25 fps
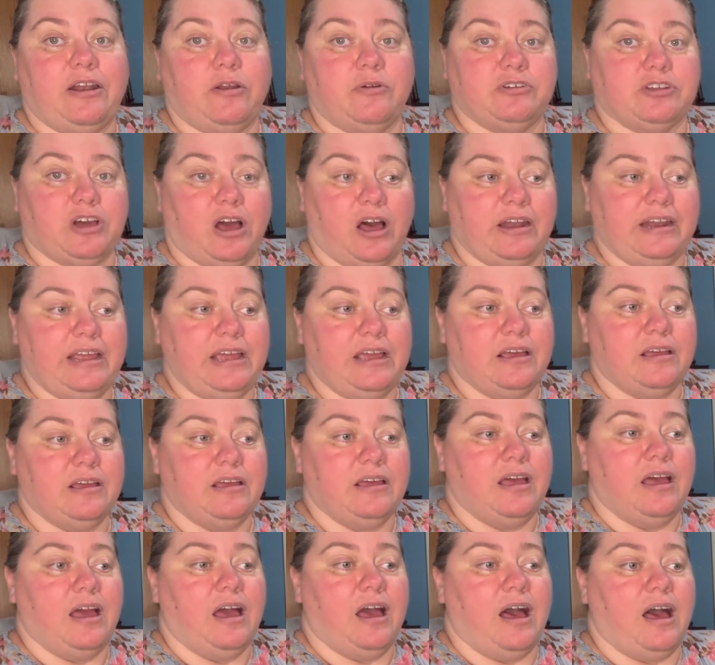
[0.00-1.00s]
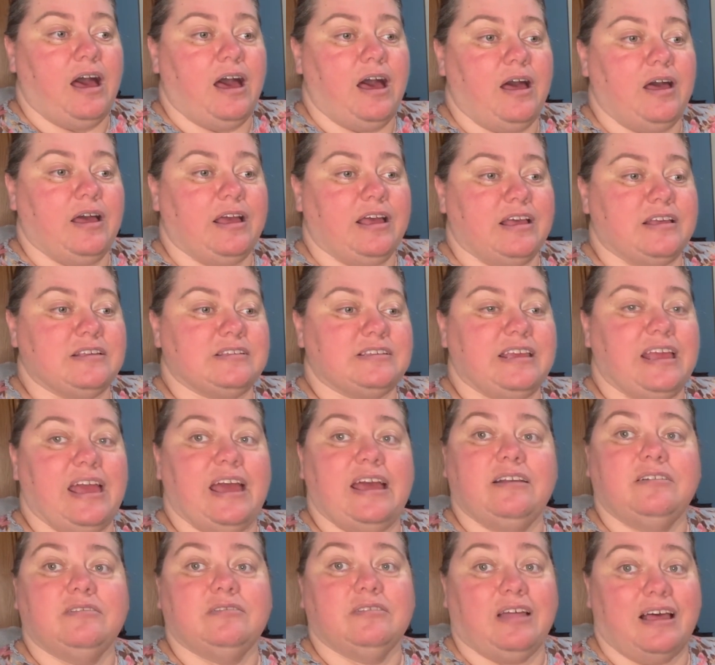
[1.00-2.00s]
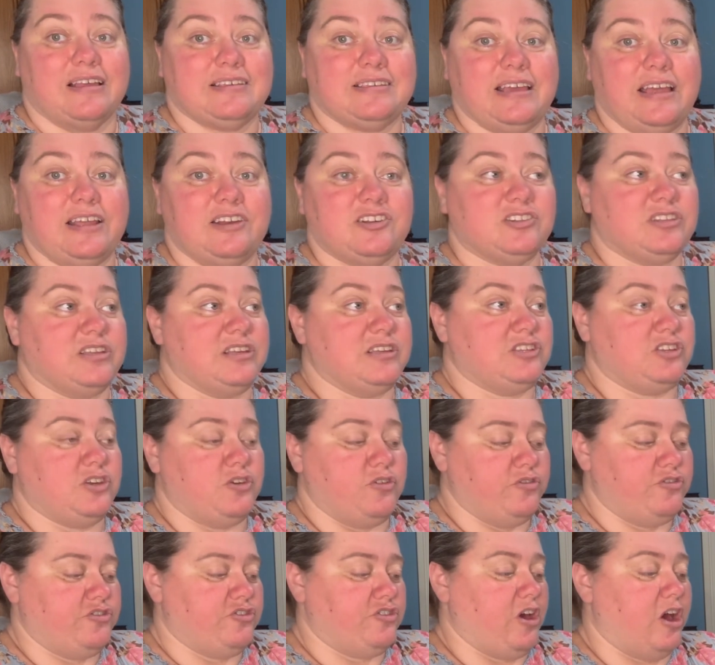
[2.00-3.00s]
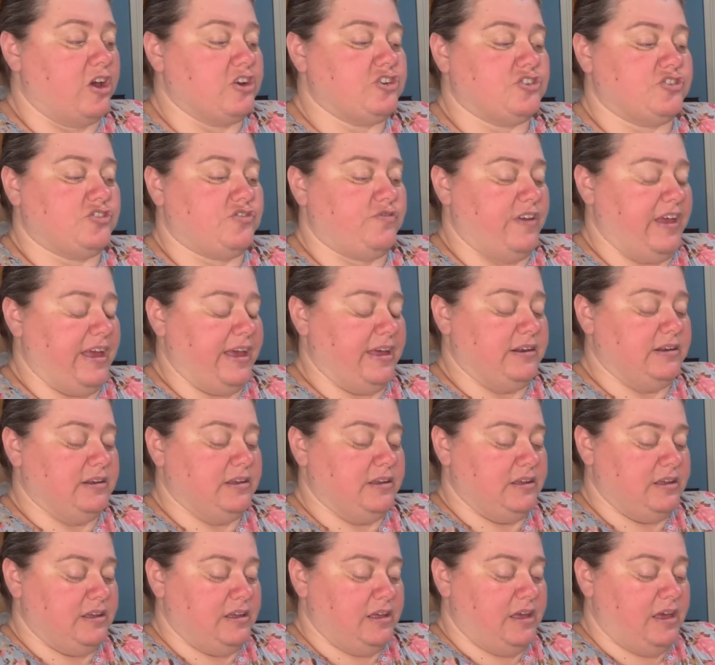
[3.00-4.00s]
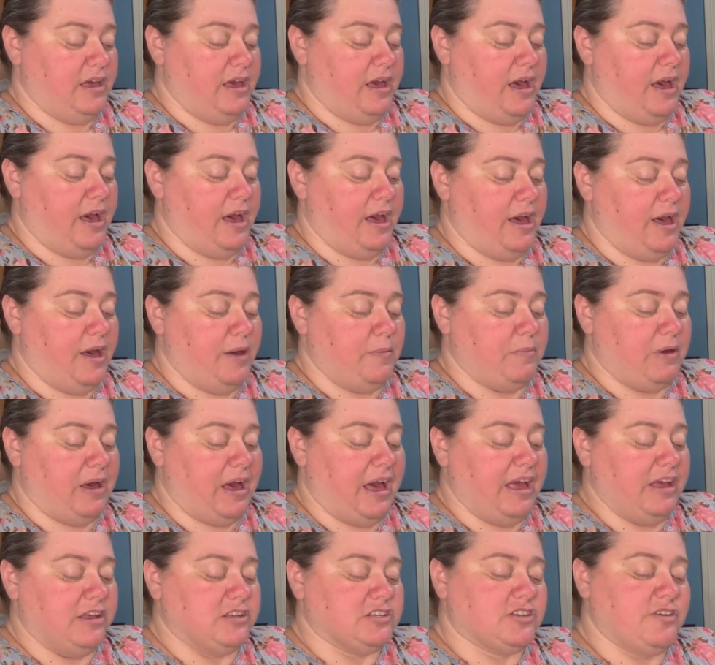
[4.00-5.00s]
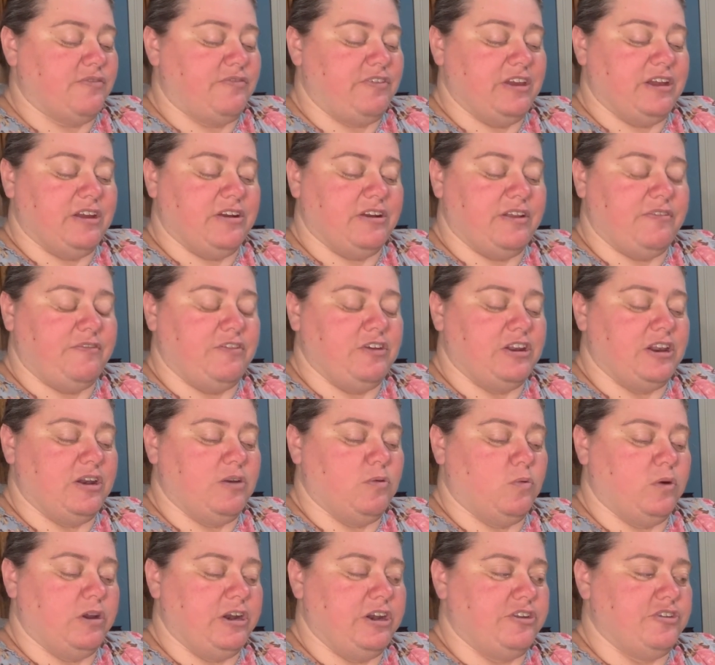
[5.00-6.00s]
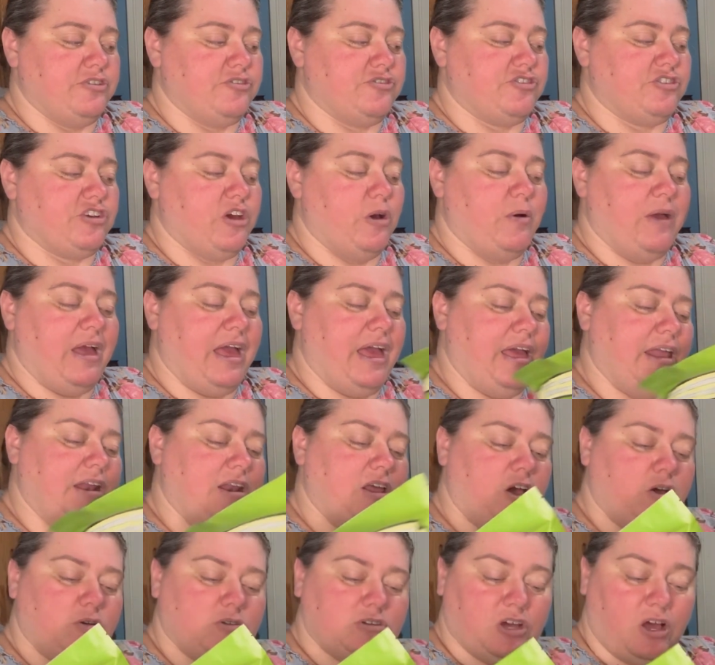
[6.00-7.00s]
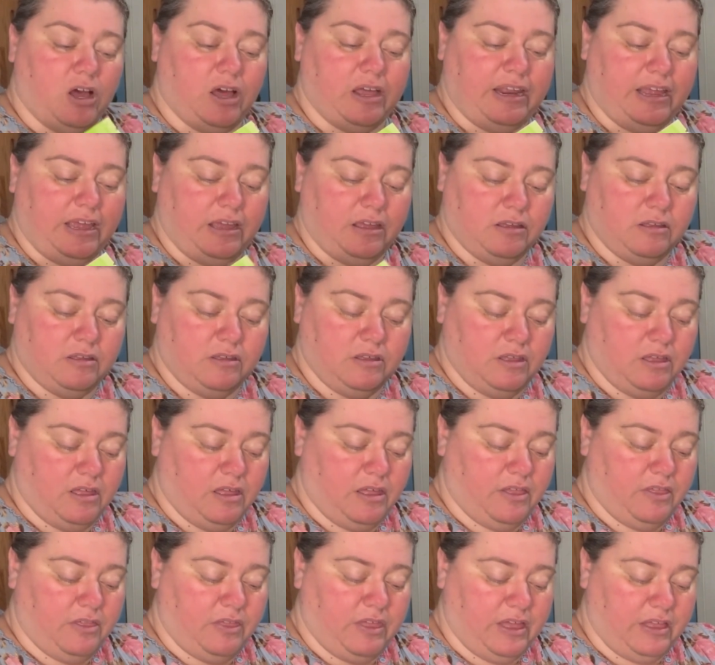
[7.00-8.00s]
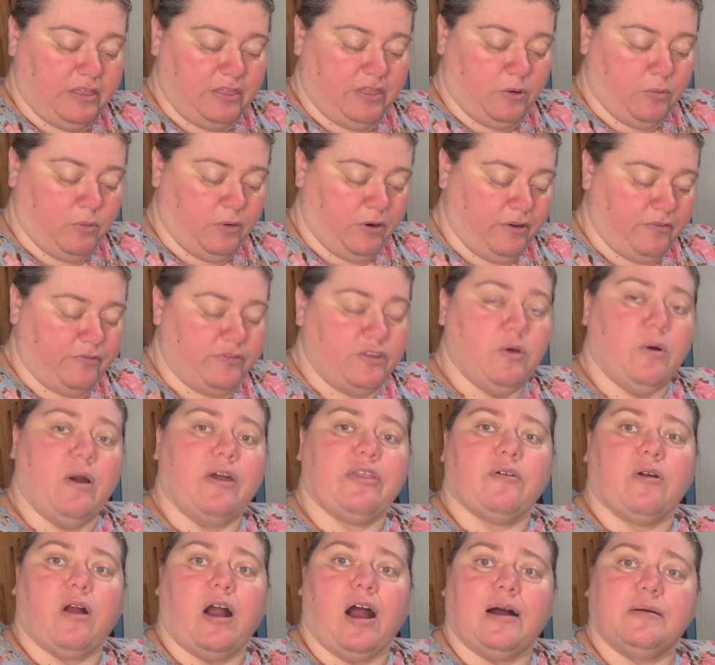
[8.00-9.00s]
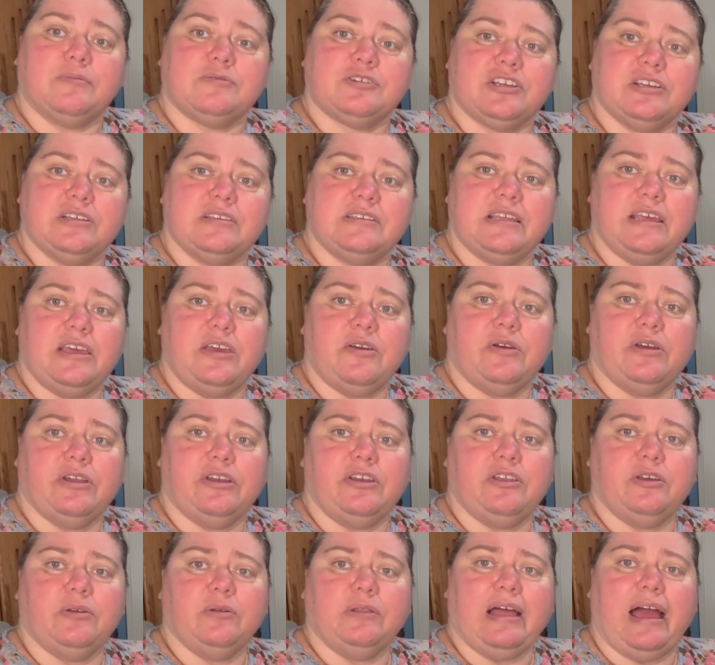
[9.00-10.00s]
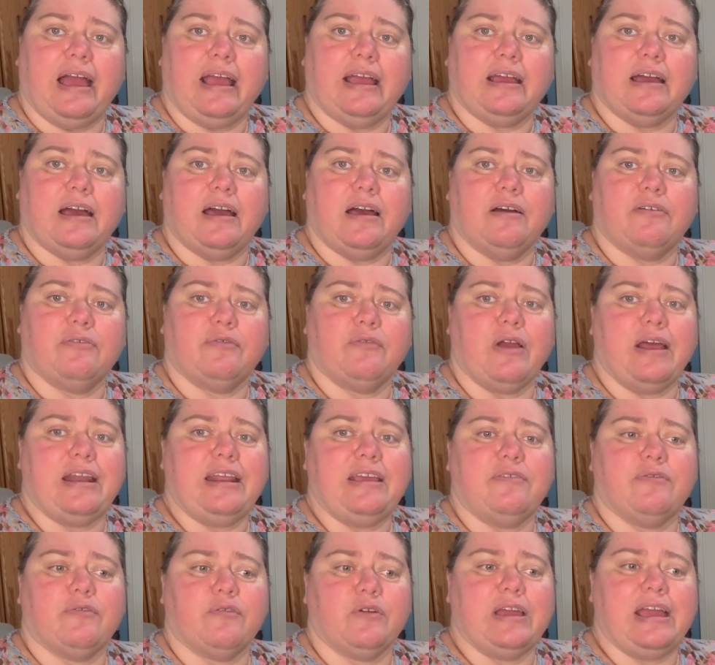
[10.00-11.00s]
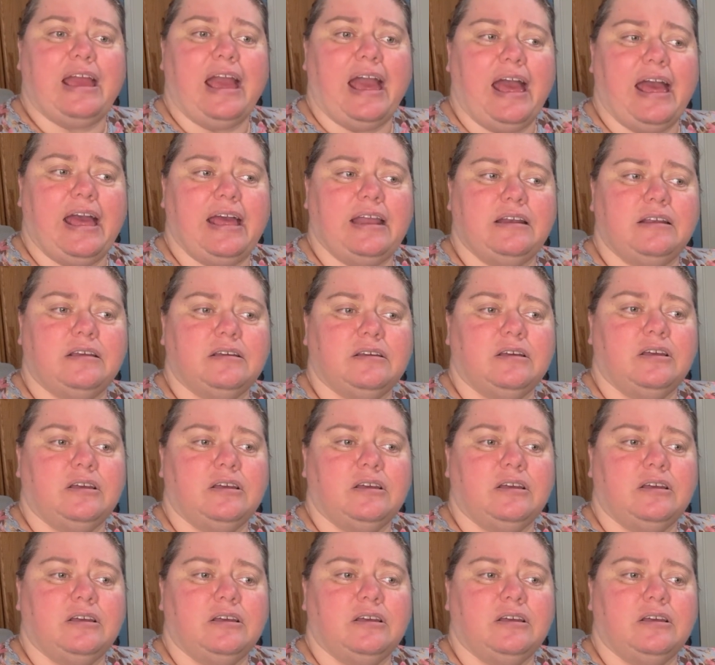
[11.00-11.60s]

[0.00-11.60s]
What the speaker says: Otani because, again, Los Angeles, huge Dodgers fan. I also figured if you didn't want to do Shohen Otani, then there were a few other options that you could do, like Freddie Freehen